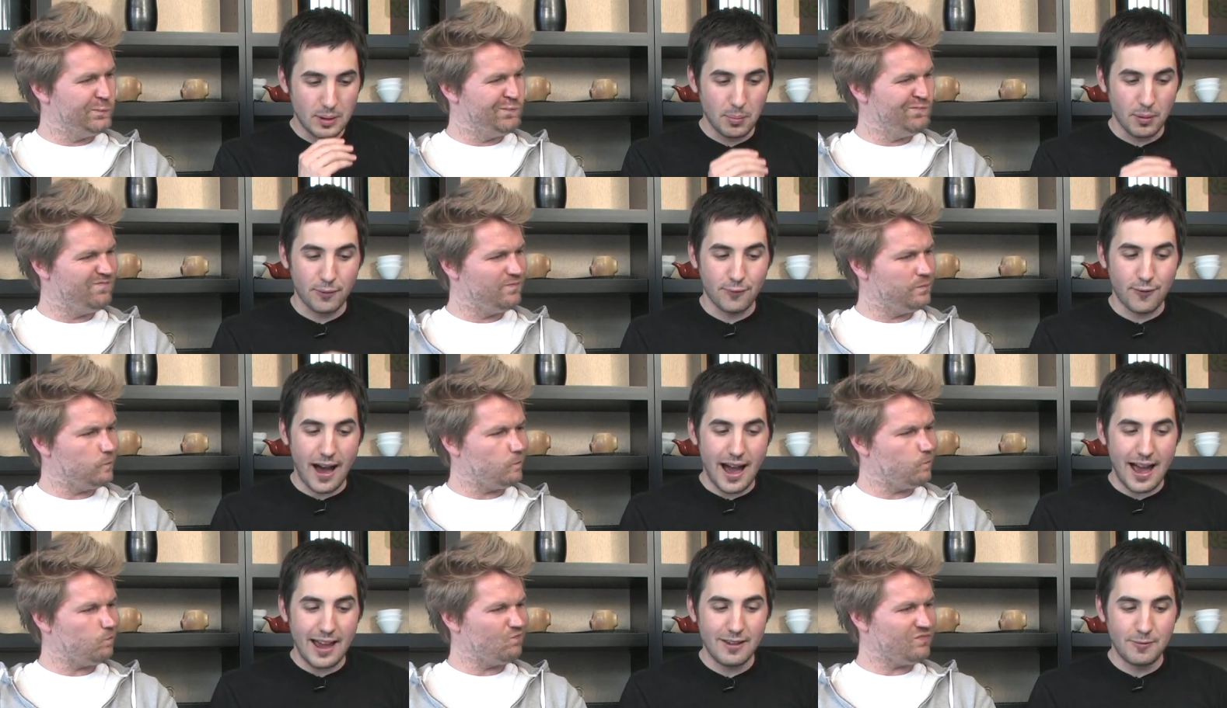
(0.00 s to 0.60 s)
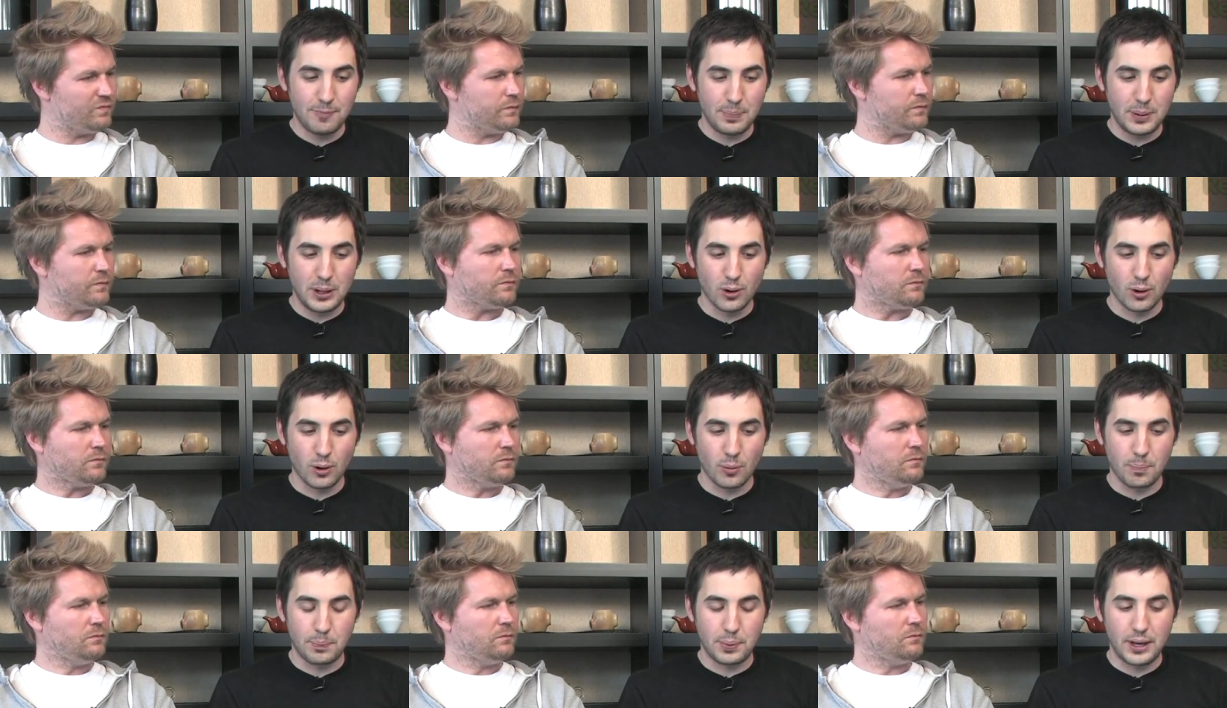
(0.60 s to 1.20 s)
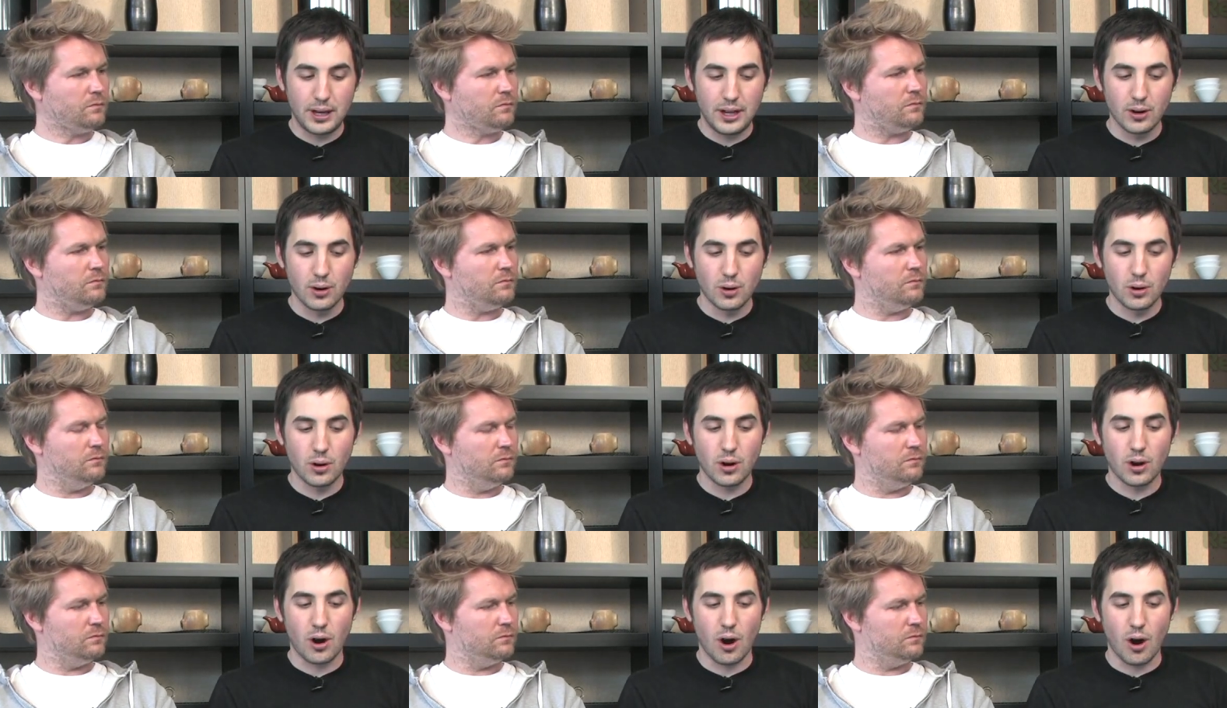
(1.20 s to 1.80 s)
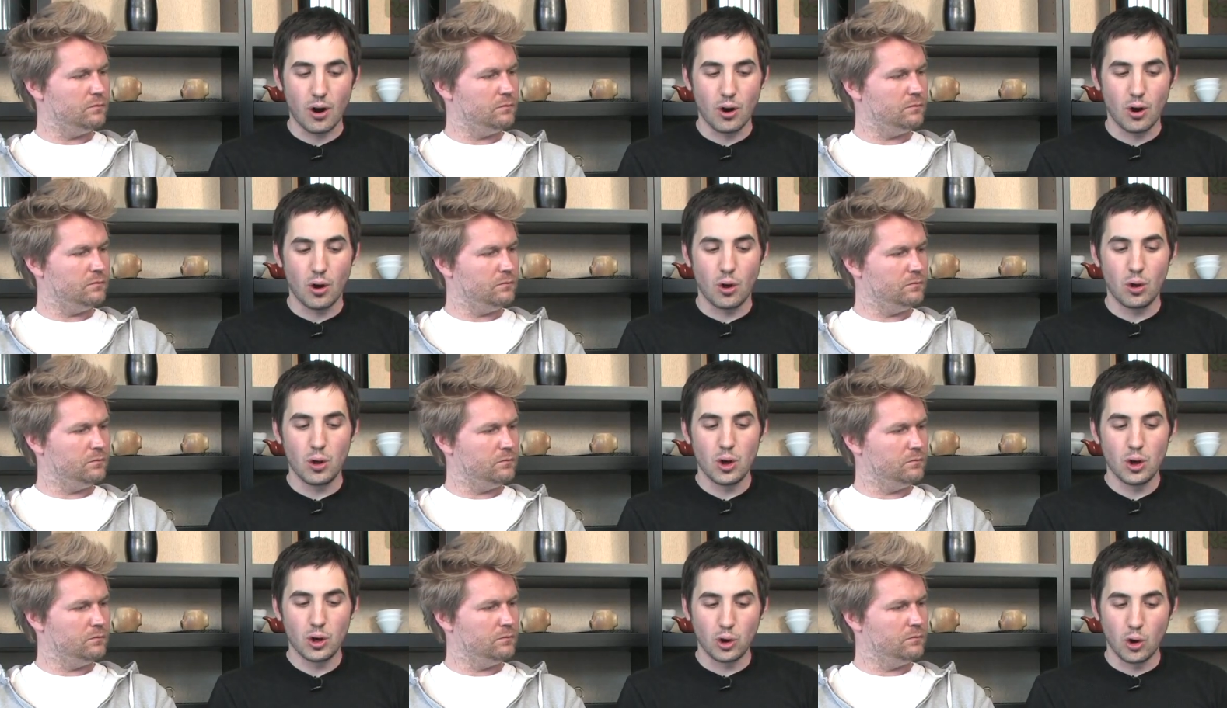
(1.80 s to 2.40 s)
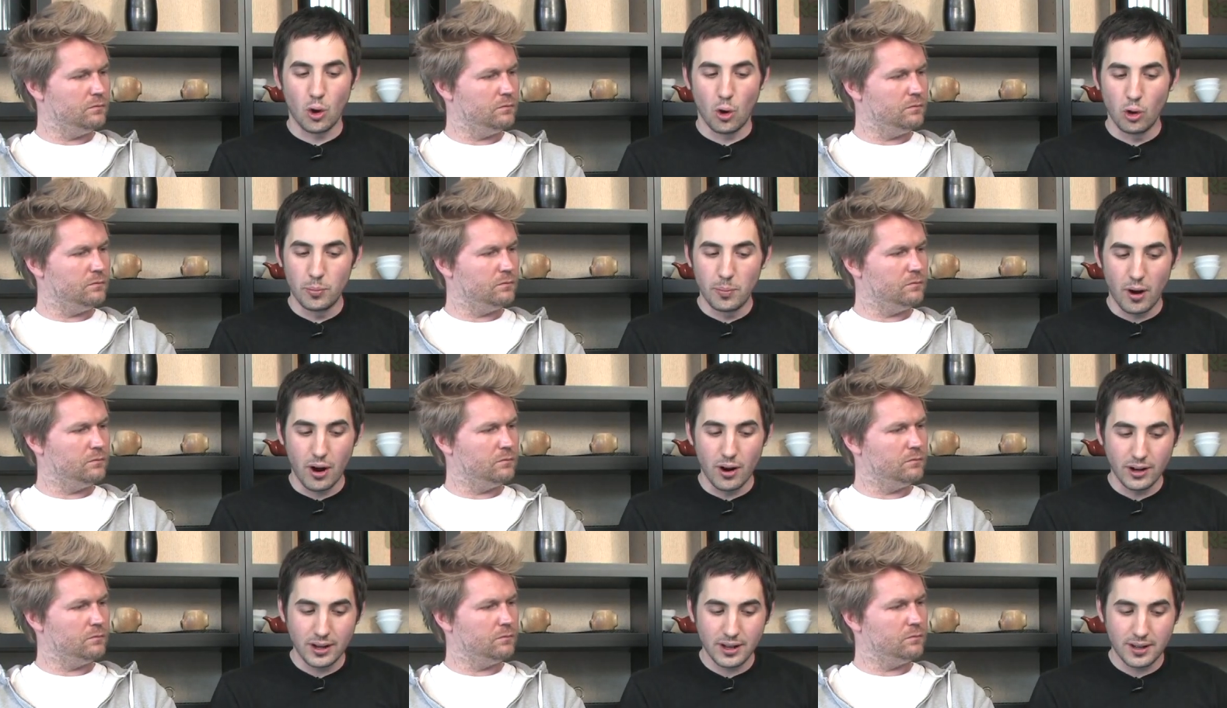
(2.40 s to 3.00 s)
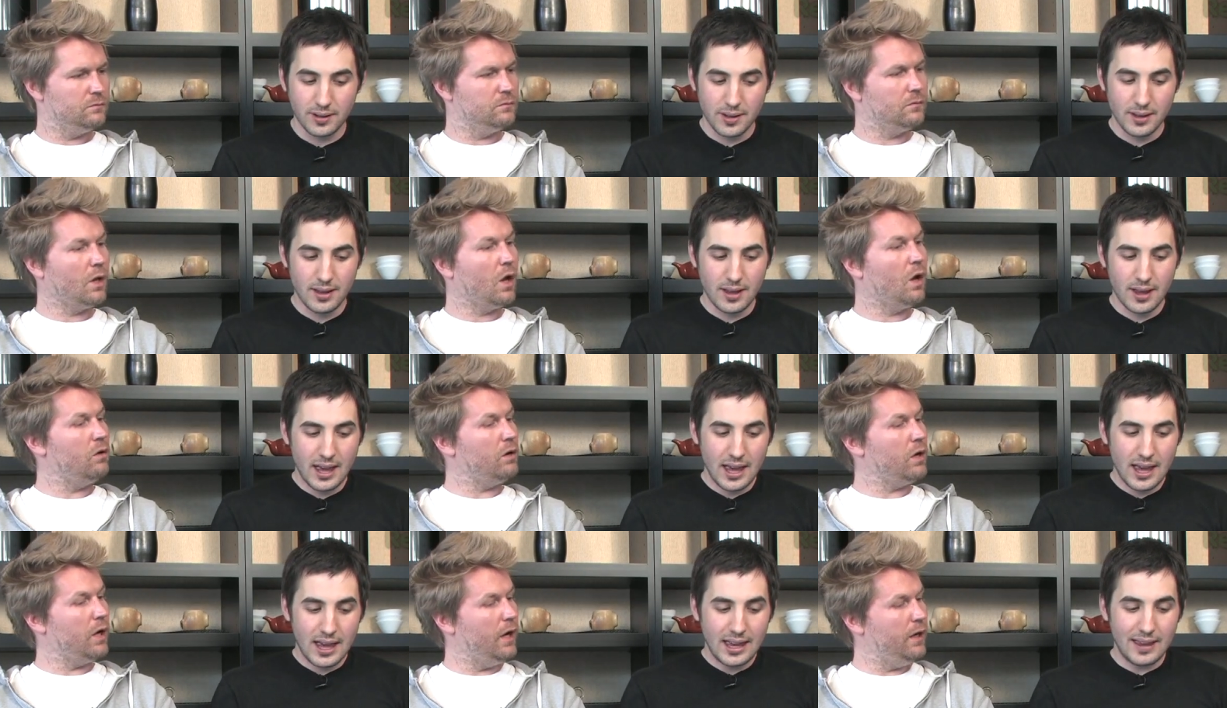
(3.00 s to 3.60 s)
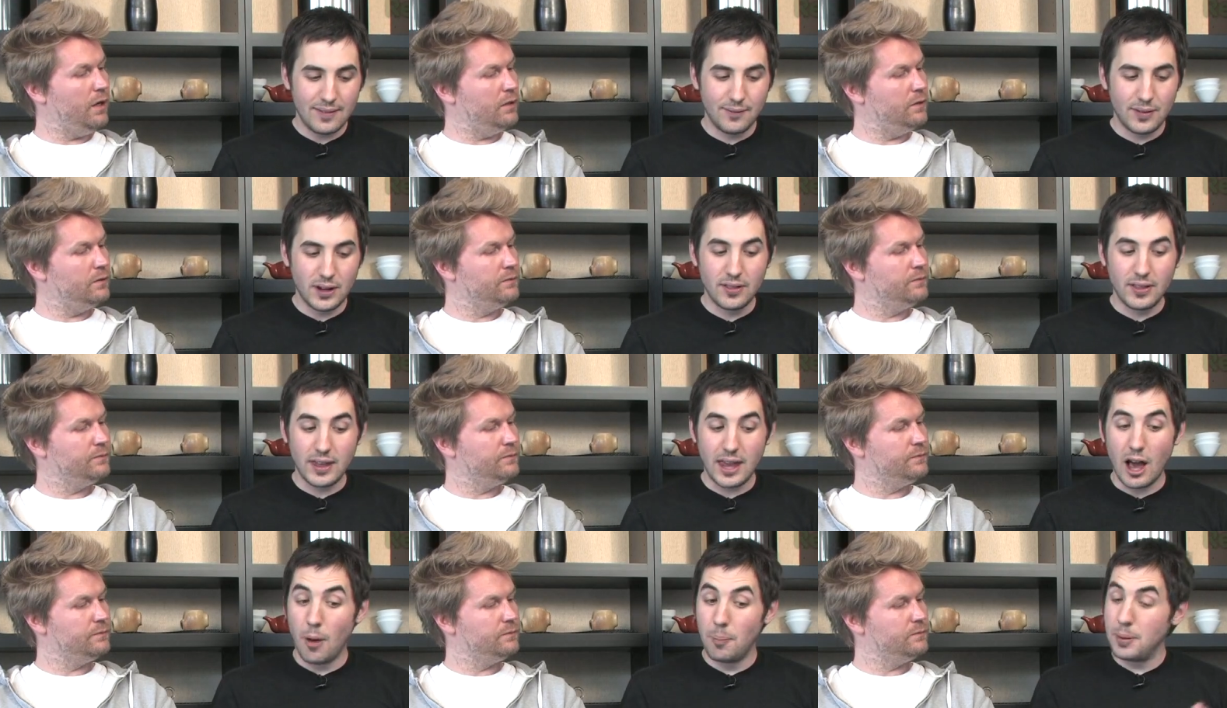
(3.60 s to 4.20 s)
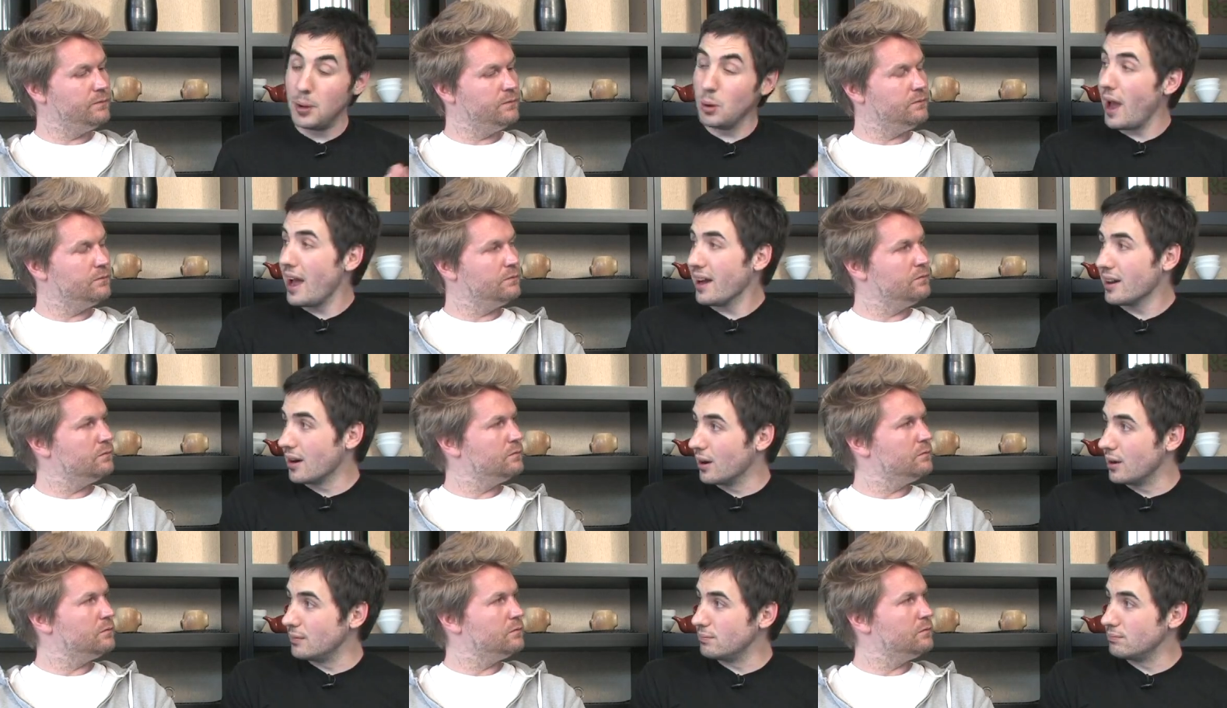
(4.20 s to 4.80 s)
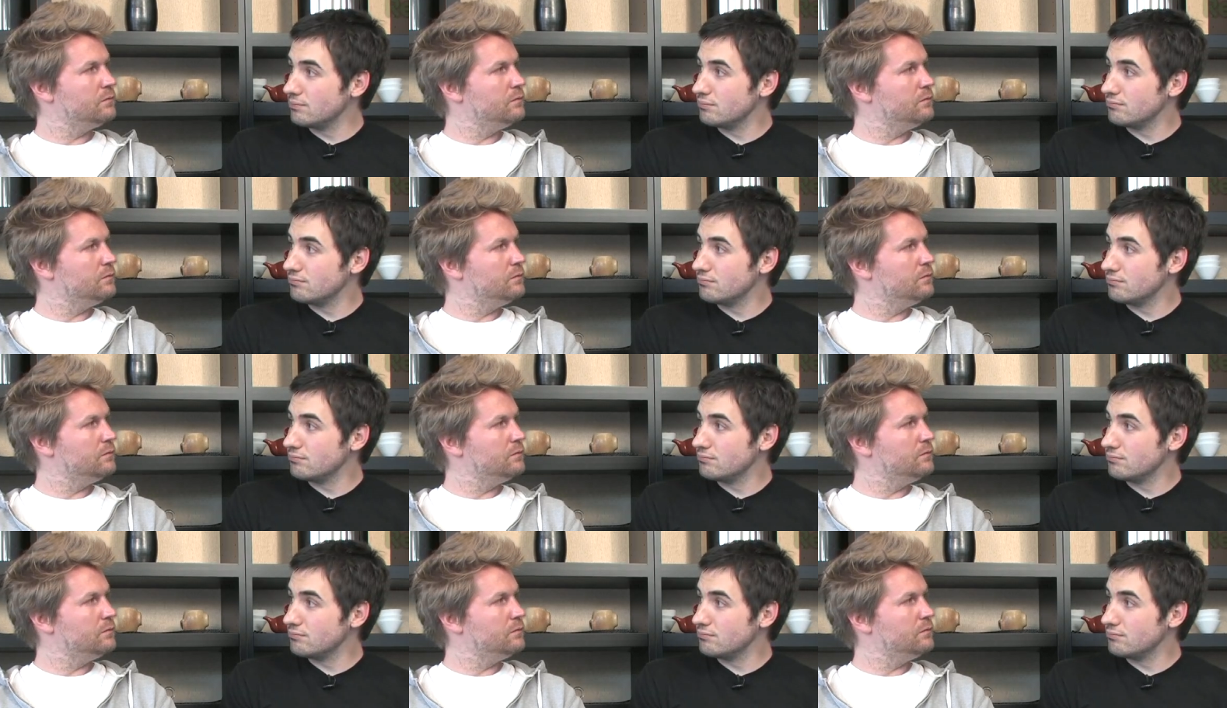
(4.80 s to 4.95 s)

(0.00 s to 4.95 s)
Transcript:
Speaker 1: Number 5, Peter Carl Goldmark invented the LP record.